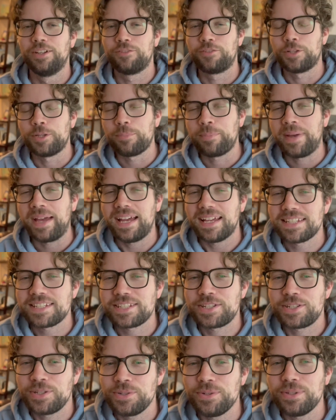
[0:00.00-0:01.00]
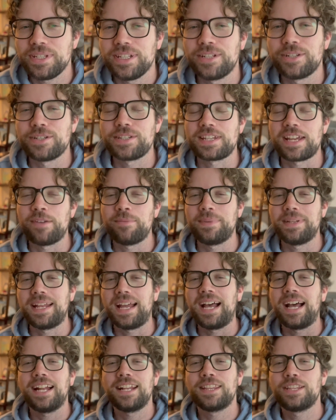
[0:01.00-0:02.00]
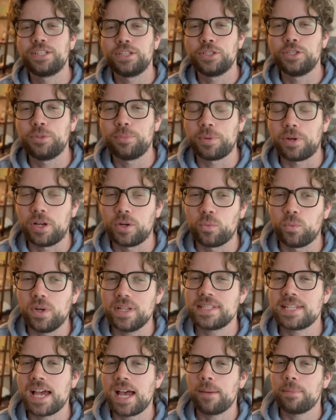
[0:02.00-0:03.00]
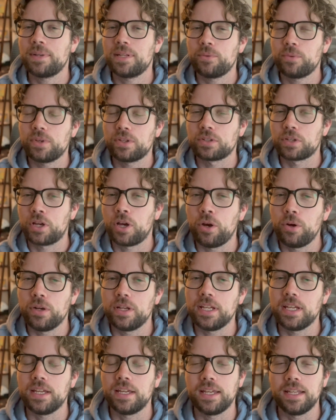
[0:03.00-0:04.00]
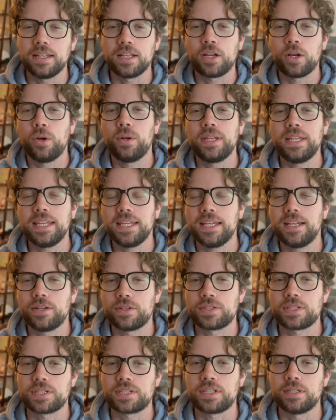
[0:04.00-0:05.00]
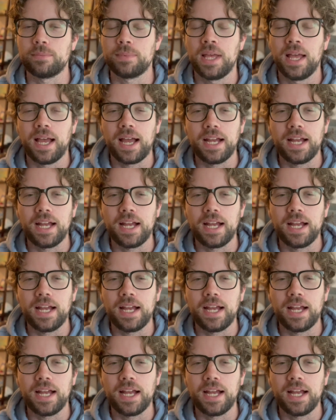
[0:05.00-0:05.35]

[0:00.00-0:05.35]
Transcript: For the past 2 years, I've been out of the loop on what's happening with COTI in the COTI ecosystem.